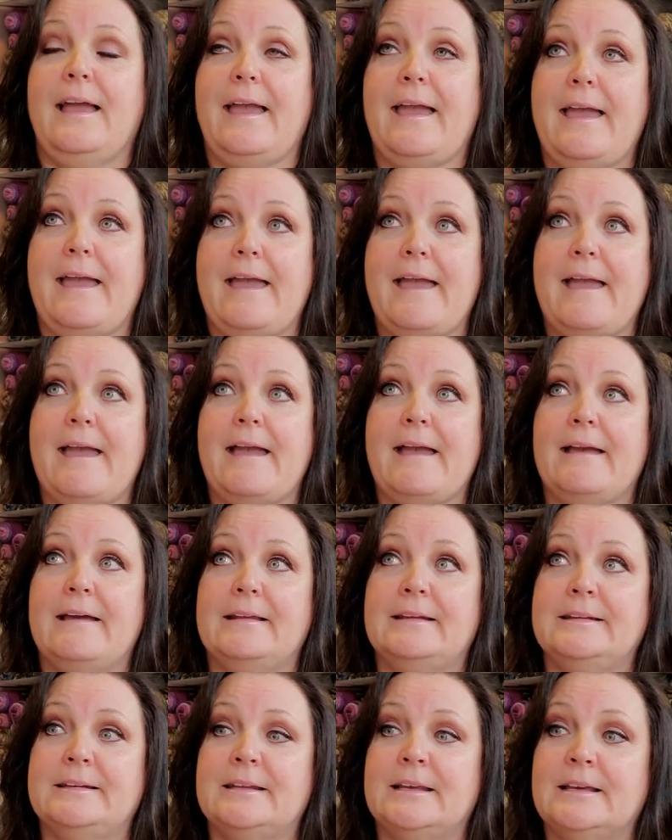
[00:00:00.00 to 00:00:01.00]

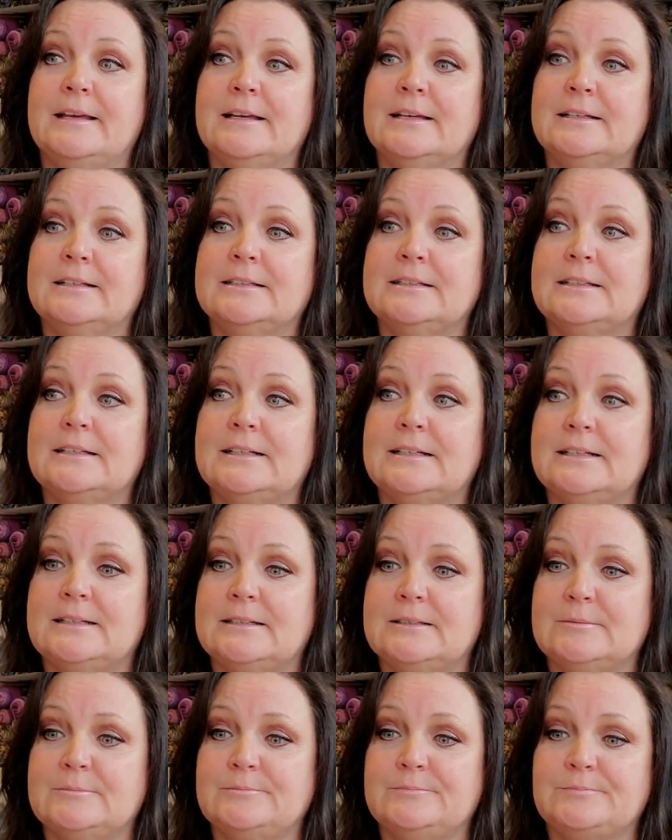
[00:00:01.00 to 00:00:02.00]
And,
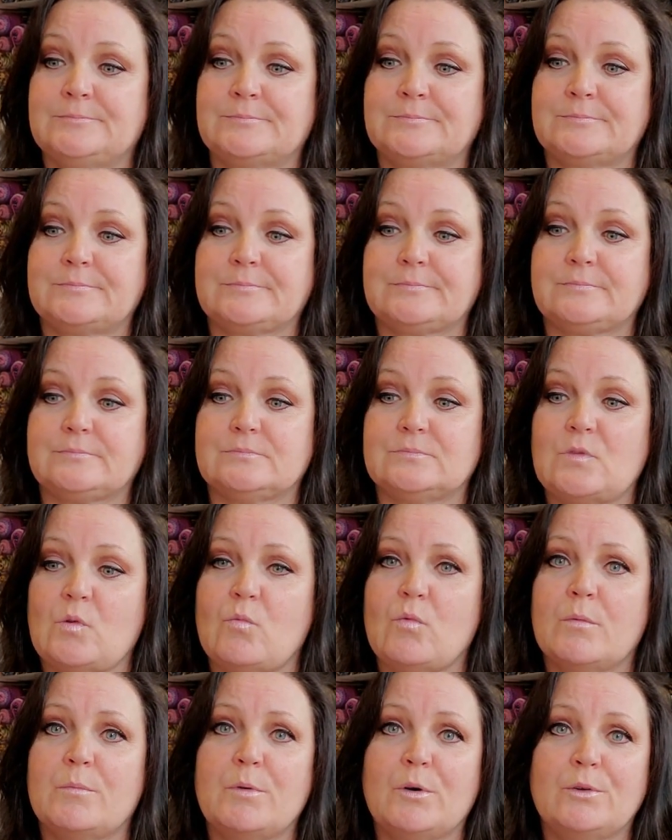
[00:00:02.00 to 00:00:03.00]
um,
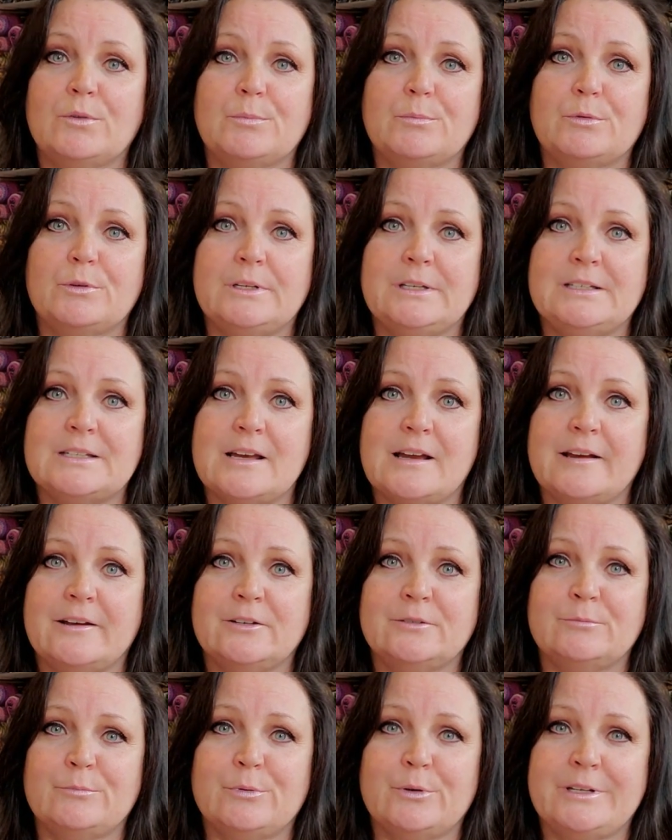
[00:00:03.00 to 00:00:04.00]
we're both pretty
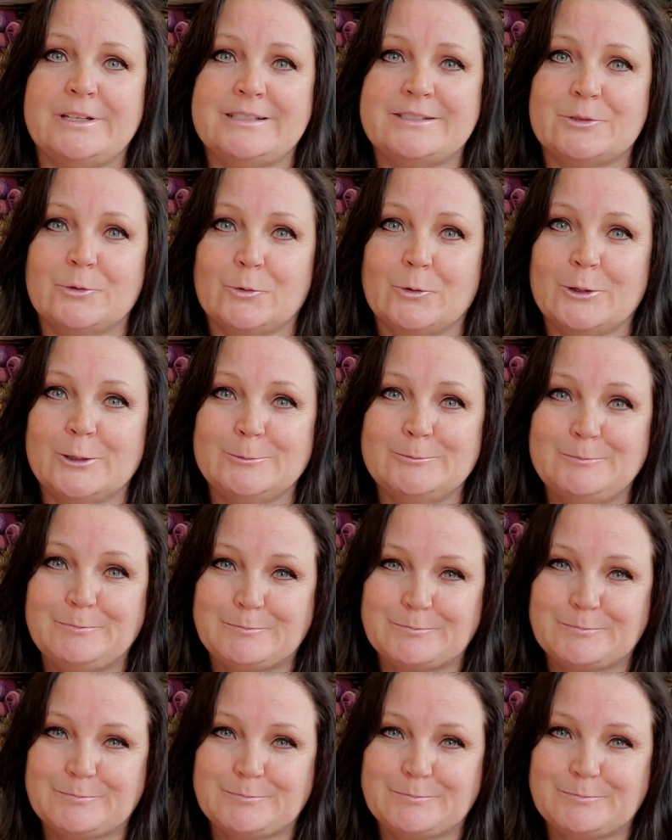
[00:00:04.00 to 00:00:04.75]
tired and pretty sore.